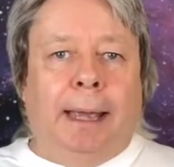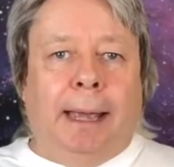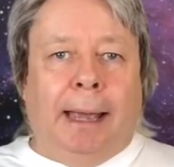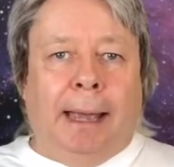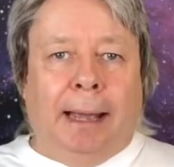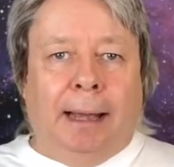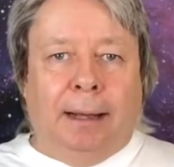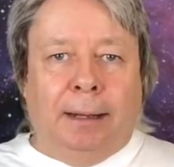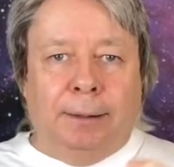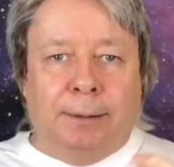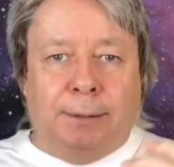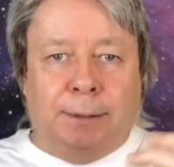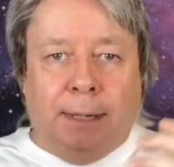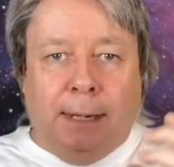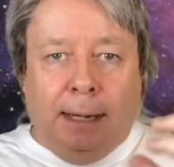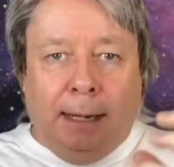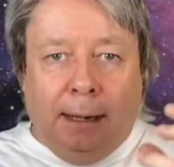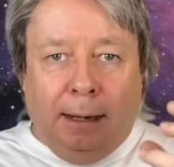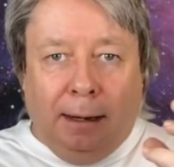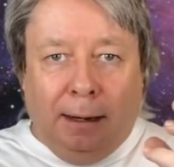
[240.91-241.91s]
as
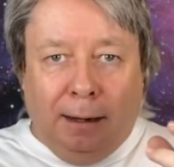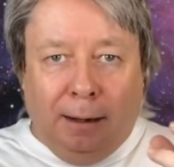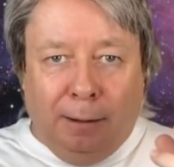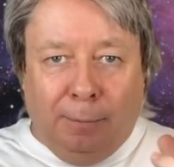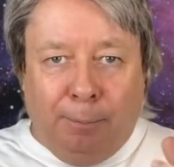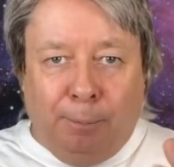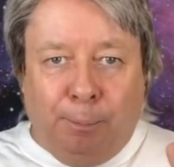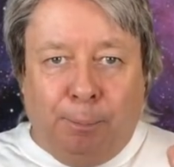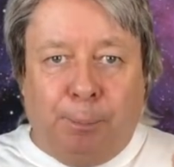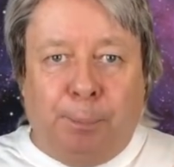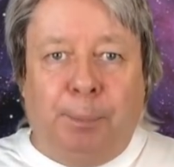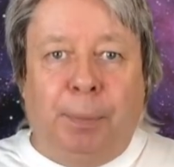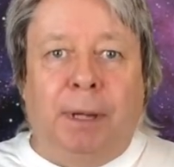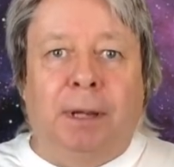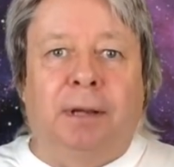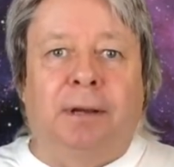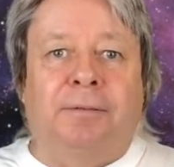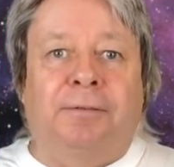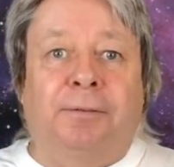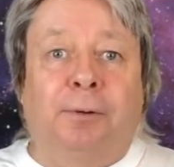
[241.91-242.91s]

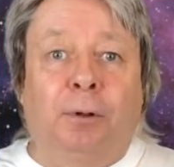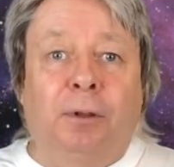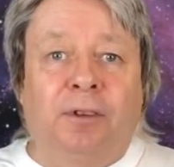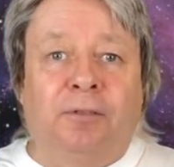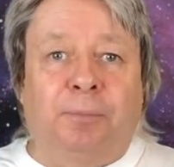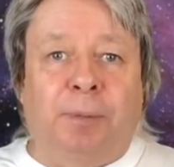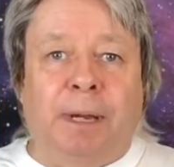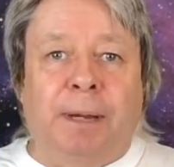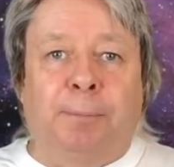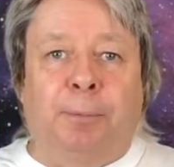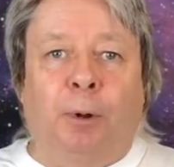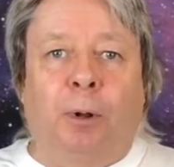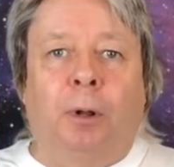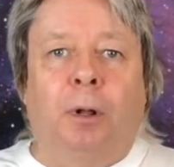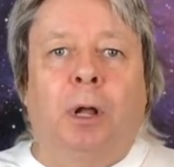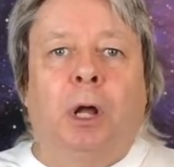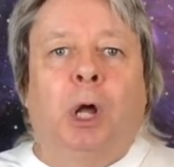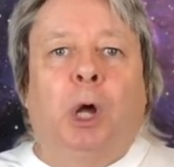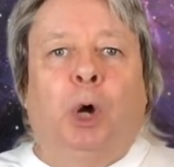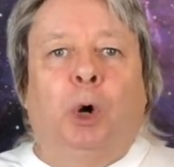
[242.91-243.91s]
being full of
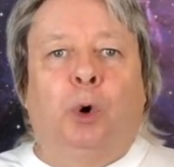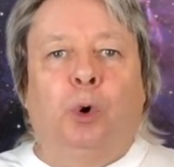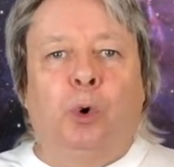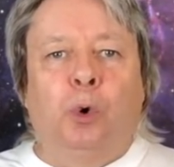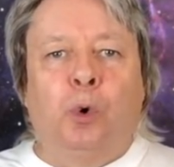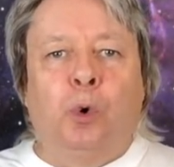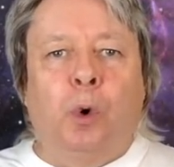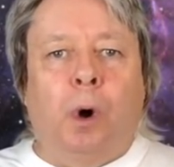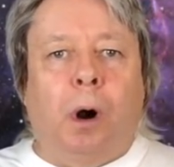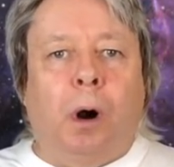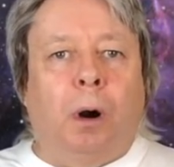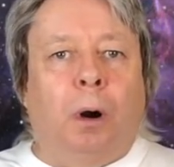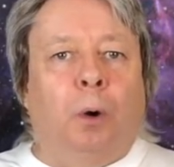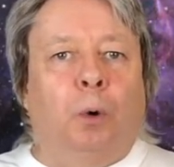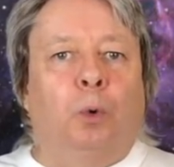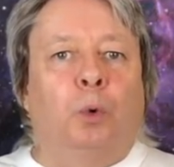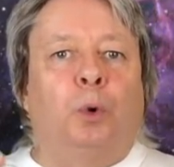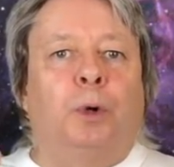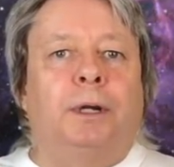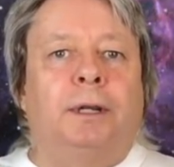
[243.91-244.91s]
people who
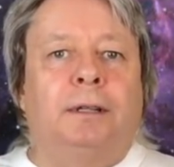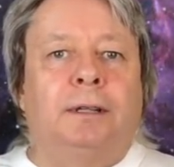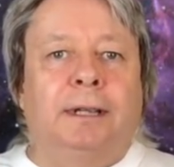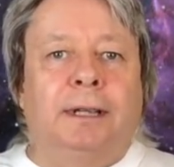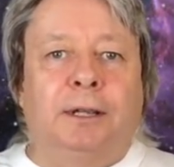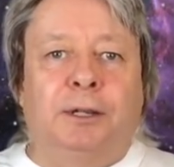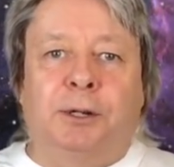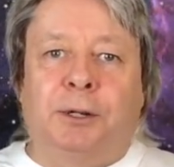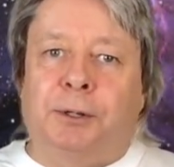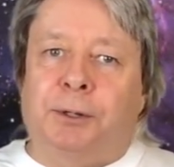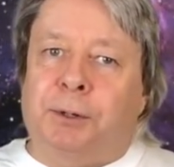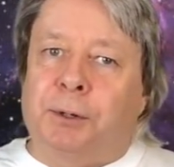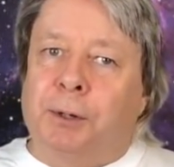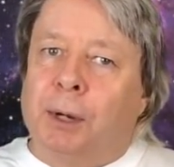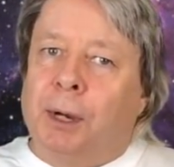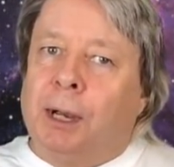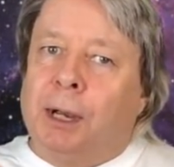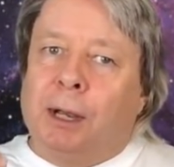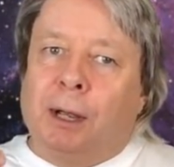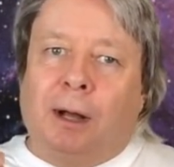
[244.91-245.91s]
are really just
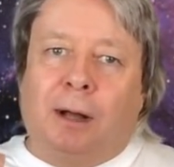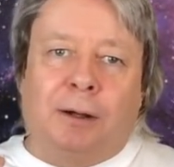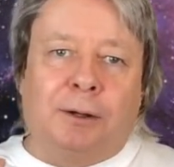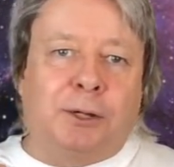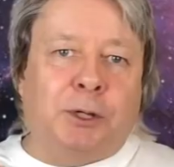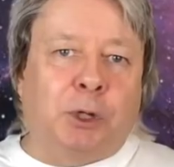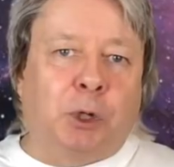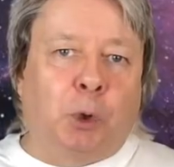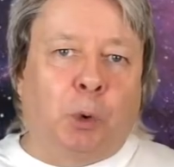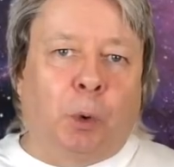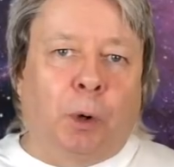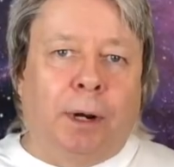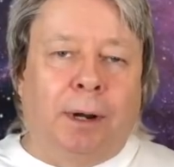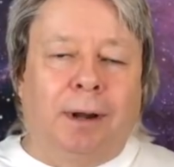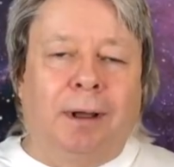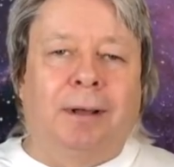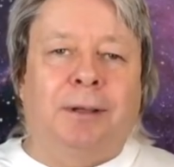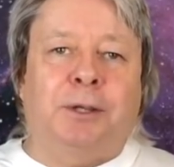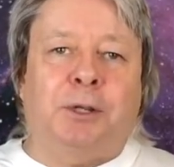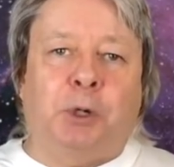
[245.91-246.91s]

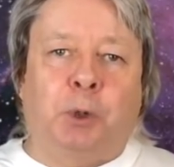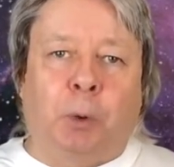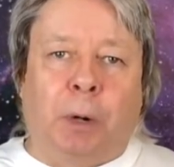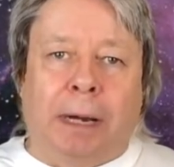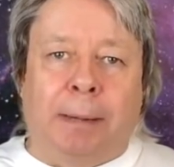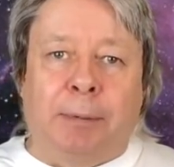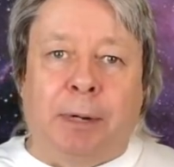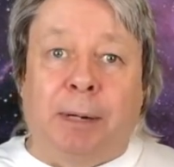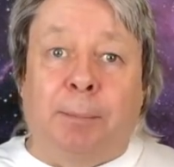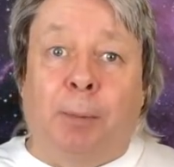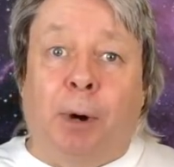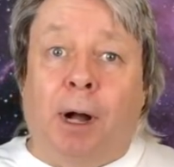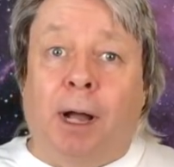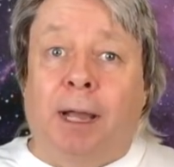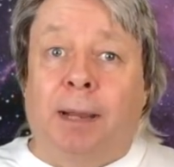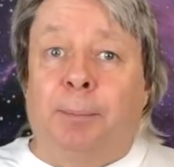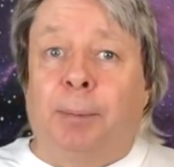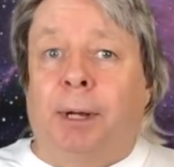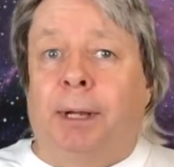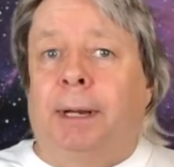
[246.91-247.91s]
not scraping
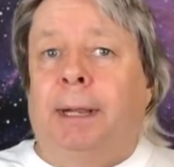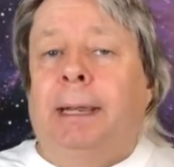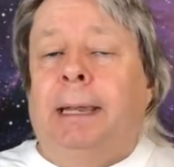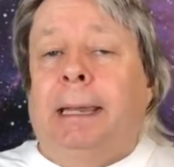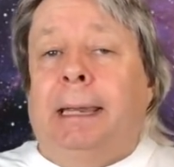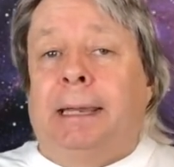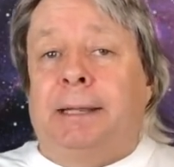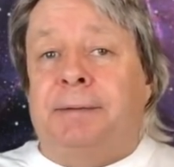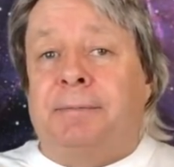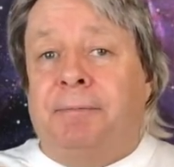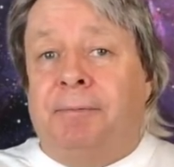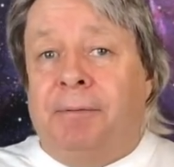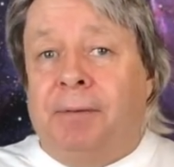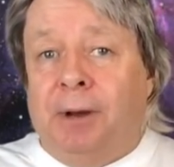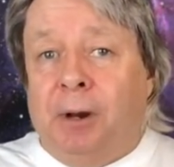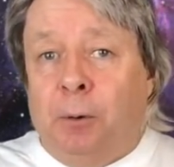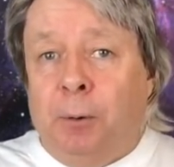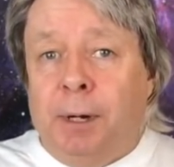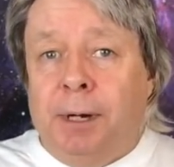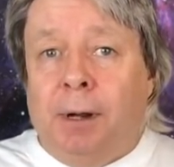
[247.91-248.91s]
by, but it's
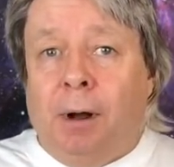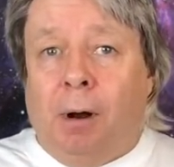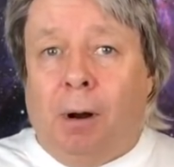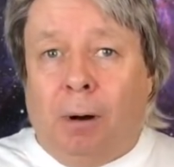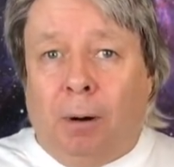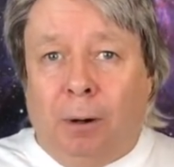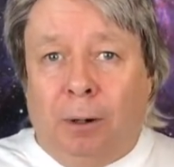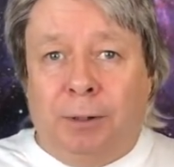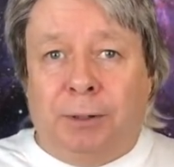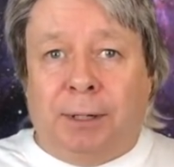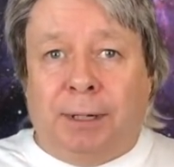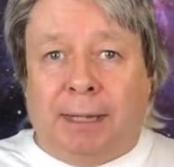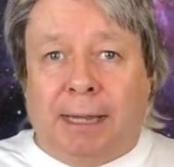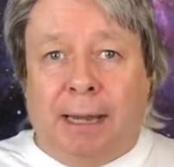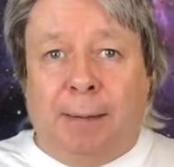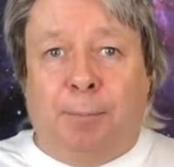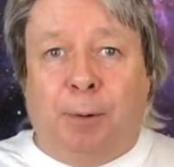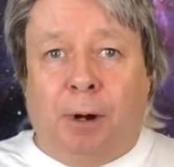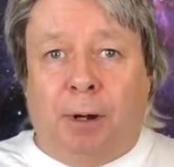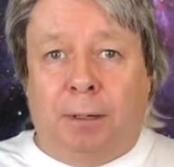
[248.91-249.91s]
very hard to
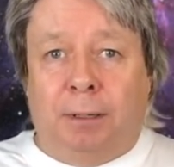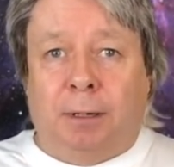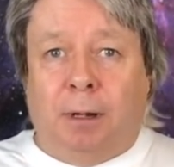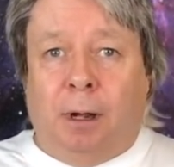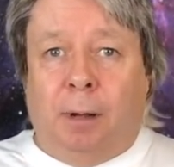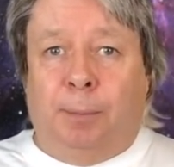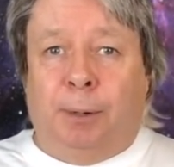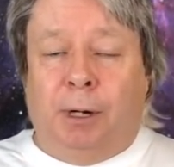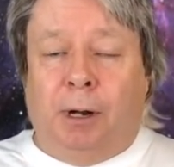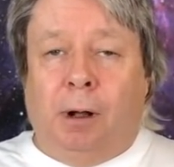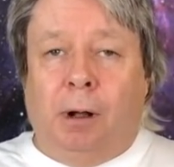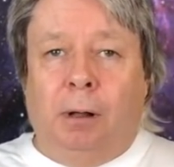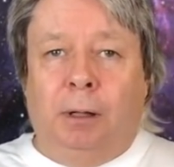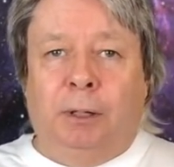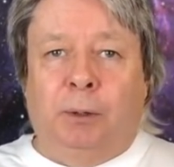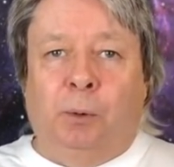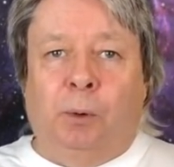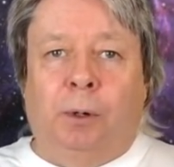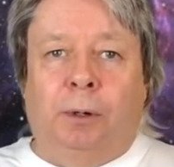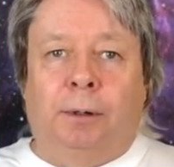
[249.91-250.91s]
keep on top in
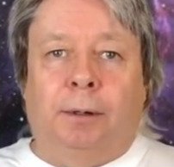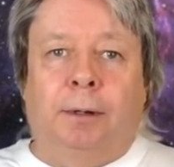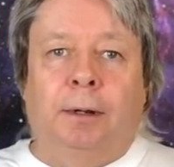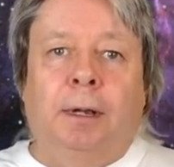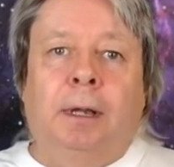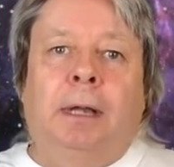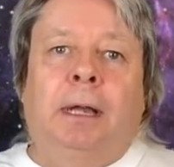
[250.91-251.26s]
Hollywood.